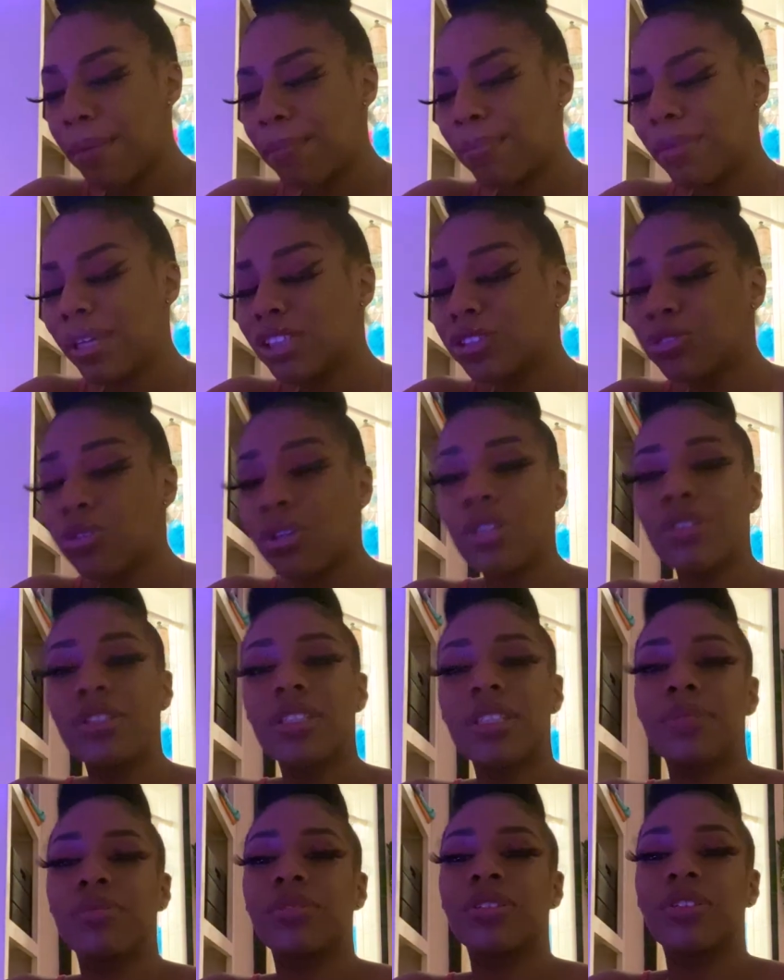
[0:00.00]
Make sure you
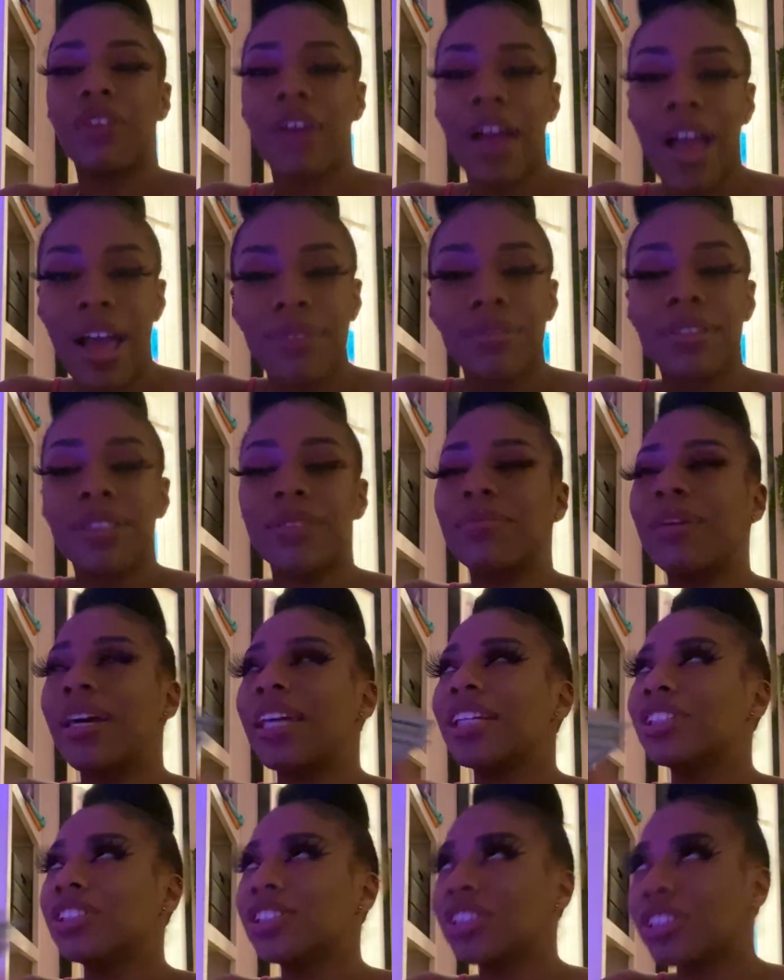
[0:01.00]
subscribe to
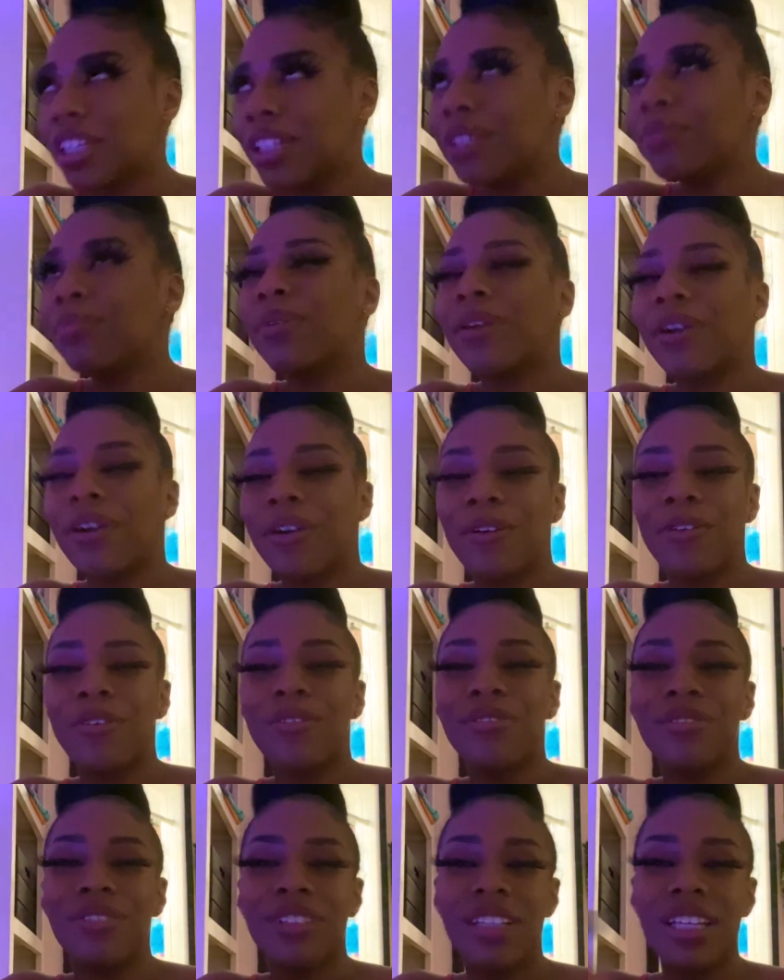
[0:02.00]
my shit, bro.
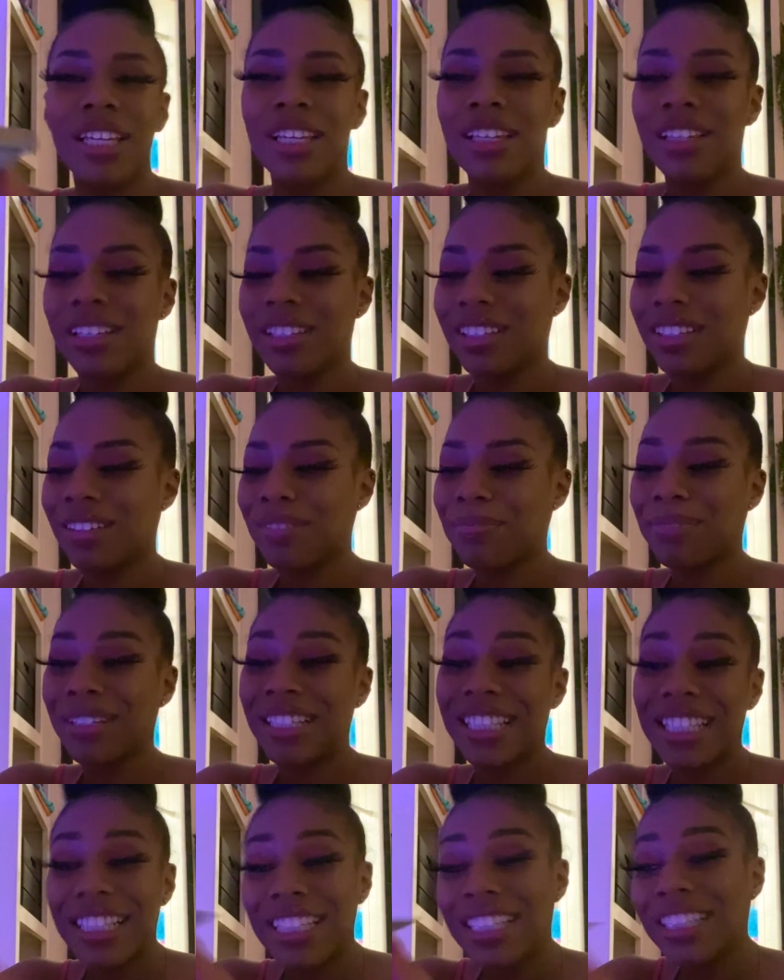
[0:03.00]

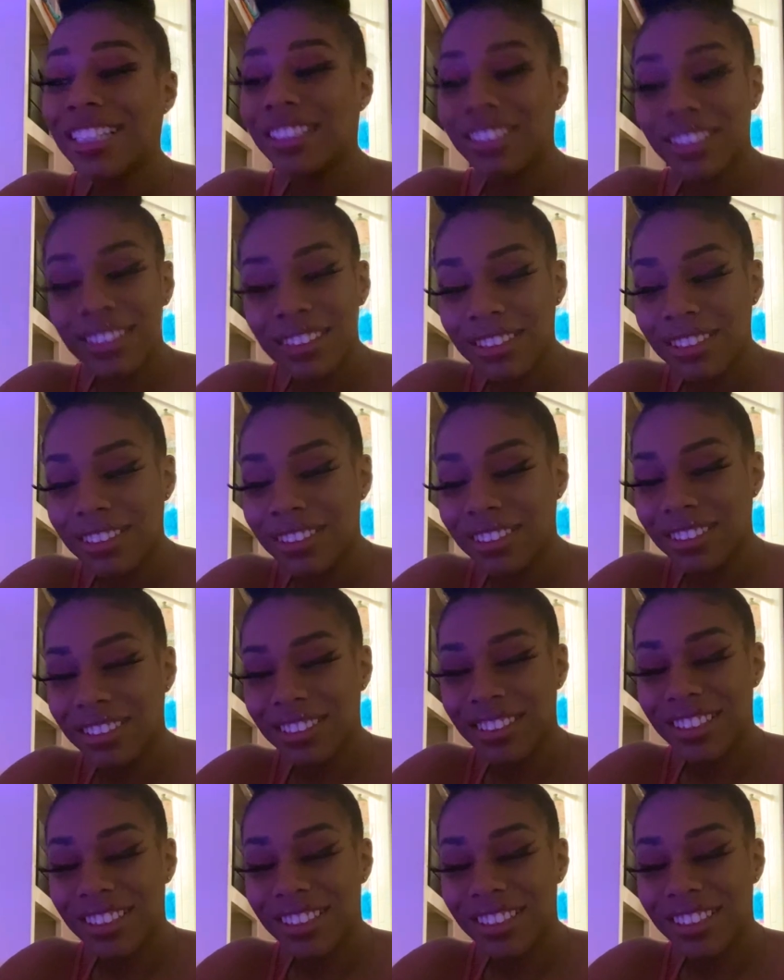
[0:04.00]
Please